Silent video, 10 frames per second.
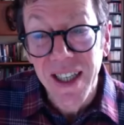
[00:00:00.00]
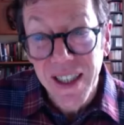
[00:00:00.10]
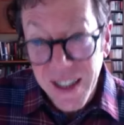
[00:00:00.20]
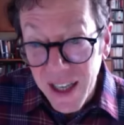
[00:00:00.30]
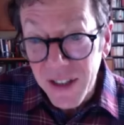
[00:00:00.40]

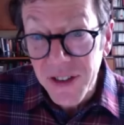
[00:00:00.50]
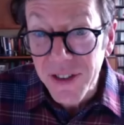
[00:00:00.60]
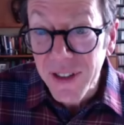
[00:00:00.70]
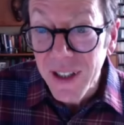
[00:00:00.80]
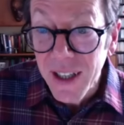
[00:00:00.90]

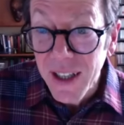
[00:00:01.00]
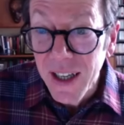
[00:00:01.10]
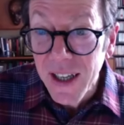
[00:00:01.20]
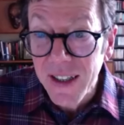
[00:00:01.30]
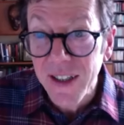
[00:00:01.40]
Yes,
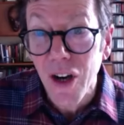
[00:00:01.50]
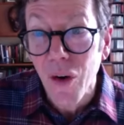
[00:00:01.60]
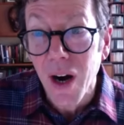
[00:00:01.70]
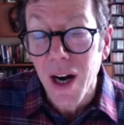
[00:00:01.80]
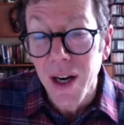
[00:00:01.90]
you know,
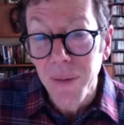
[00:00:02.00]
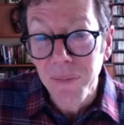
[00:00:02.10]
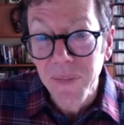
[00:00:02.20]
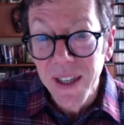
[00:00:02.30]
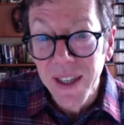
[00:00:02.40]

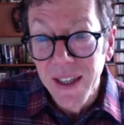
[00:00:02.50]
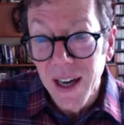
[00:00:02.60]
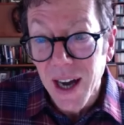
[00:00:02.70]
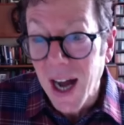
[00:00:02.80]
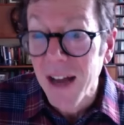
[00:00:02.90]
um,
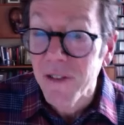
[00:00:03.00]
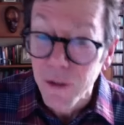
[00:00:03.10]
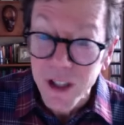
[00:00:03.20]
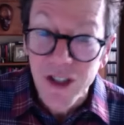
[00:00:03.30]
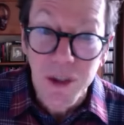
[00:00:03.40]
I've
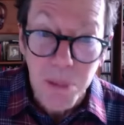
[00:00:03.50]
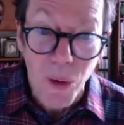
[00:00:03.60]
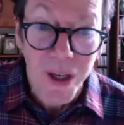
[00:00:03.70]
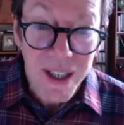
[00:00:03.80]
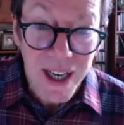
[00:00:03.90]
reached a
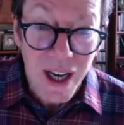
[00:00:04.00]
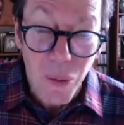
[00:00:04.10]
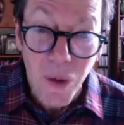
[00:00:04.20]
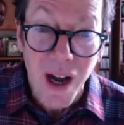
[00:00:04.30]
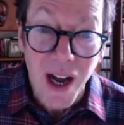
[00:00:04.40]
point now
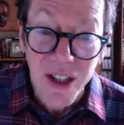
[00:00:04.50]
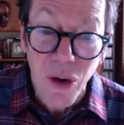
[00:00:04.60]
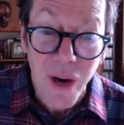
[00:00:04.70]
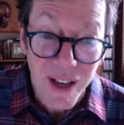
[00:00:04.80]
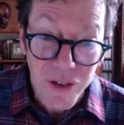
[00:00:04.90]
where I
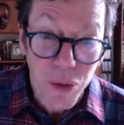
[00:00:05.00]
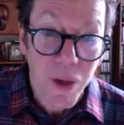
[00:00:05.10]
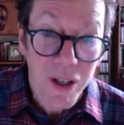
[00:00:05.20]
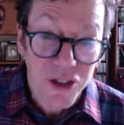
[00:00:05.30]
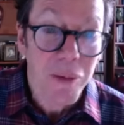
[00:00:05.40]
don't have to
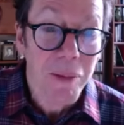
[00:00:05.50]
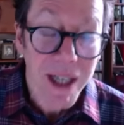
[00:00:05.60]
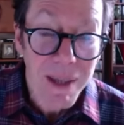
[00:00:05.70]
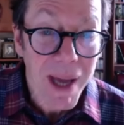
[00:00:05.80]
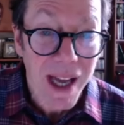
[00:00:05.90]
wear so
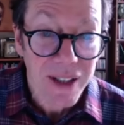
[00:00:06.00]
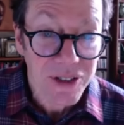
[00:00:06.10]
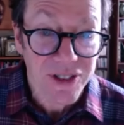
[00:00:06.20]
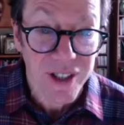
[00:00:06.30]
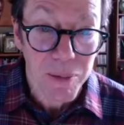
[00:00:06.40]
many
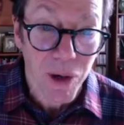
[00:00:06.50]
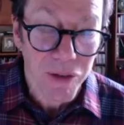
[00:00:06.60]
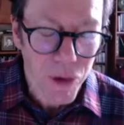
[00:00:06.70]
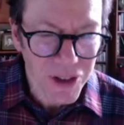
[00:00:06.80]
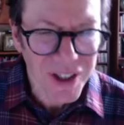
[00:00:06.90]
masks anymore.
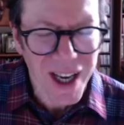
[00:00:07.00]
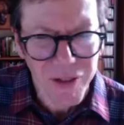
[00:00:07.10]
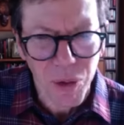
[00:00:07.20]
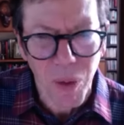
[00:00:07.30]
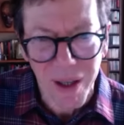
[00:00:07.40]
Of course, I have
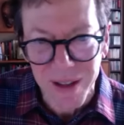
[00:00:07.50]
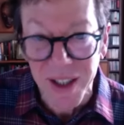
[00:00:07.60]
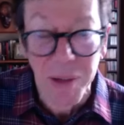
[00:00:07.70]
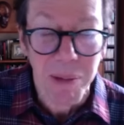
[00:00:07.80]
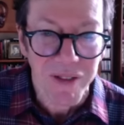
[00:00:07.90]
to wear a
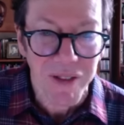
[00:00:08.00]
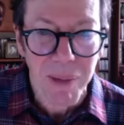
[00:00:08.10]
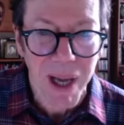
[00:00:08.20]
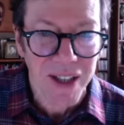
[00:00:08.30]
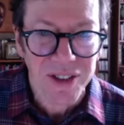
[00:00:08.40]
little bit of a
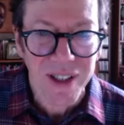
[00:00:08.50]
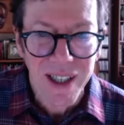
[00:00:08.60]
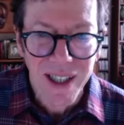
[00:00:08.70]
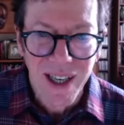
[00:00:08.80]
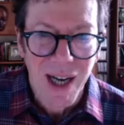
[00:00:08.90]
mask.
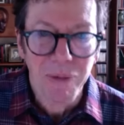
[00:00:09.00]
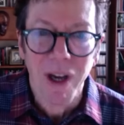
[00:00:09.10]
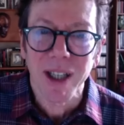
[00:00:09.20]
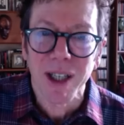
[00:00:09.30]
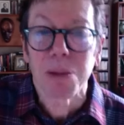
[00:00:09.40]
I'm
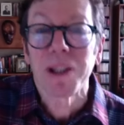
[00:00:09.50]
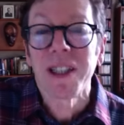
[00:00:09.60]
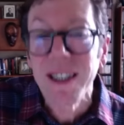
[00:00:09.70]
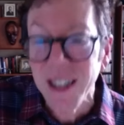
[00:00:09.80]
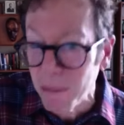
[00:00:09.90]
not
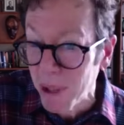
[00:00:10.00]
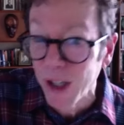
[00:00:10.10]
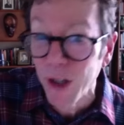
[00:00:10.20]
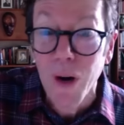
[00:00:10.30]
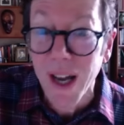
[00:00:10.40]
completely being
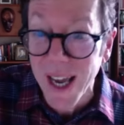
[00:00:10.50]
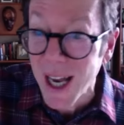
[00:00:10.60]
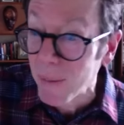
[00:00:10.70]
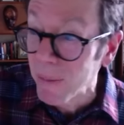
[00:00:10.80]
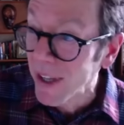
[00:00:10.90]
who I
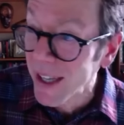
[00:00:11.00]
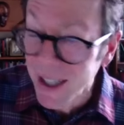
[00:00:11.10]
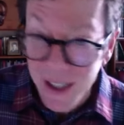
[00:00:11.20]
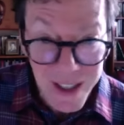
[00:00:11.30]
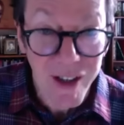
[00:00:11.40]
am
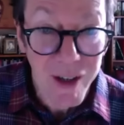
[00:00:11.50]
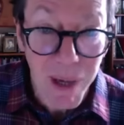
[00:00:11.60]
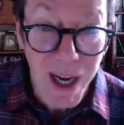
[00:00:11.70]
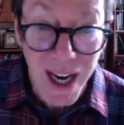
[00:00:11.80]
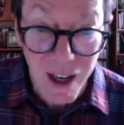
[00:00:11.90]
here in
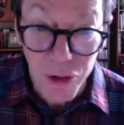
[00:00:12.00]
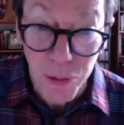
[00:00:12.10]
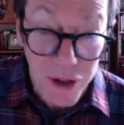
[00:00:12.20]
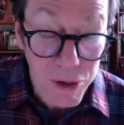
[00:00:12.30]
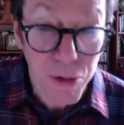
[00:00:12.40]
my house
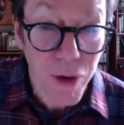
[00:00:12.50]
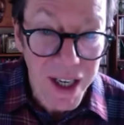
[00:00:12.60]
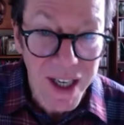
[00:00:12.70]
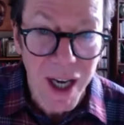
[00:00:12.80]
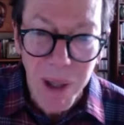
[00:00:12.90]
with you
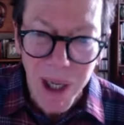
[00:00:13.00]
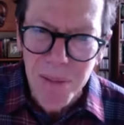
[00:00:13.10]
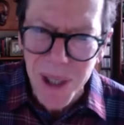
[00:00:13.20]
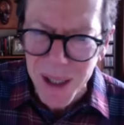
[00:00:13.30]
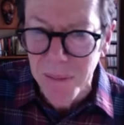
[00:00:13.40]
right now, but I'm
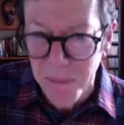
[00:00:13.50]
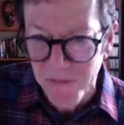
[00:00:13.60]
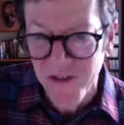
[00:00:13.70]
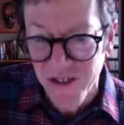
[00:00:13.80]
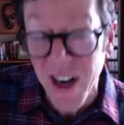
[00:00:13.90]
being
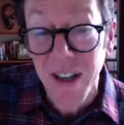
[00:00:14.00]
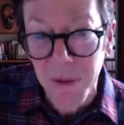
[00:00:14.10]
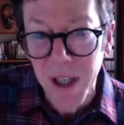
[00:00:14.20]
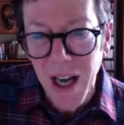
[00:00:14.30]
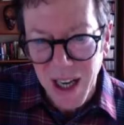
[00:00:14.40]
fair.
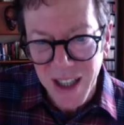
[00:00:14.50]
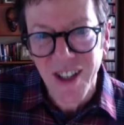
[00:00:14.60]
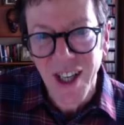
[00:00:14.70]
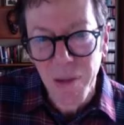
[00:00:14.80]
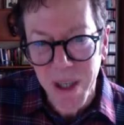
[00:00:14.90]
I'd
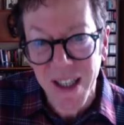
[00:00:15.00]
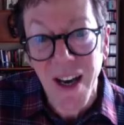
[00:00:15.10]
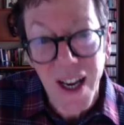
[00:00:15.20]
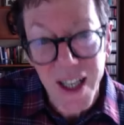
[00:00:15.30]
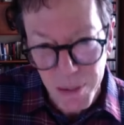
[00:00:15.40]
say I'm being
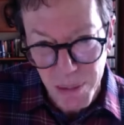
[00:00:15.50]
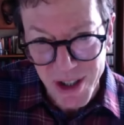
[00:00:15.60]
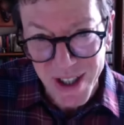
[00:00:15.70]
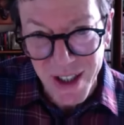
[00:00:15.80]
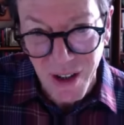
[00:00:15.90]

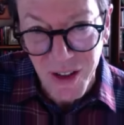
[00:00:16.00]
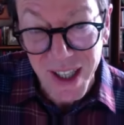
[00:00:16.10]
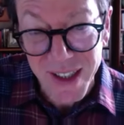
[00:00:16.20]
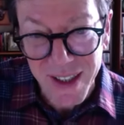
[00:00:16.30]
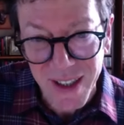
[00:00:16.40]
90%
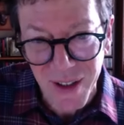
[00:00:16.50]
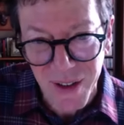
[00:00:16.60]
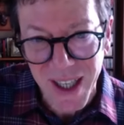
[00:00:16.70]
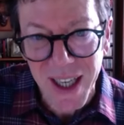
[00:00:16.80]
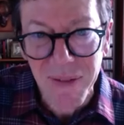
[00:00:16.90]
authentic,
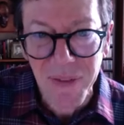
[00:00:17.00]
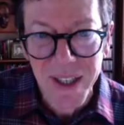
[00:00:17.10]
okay?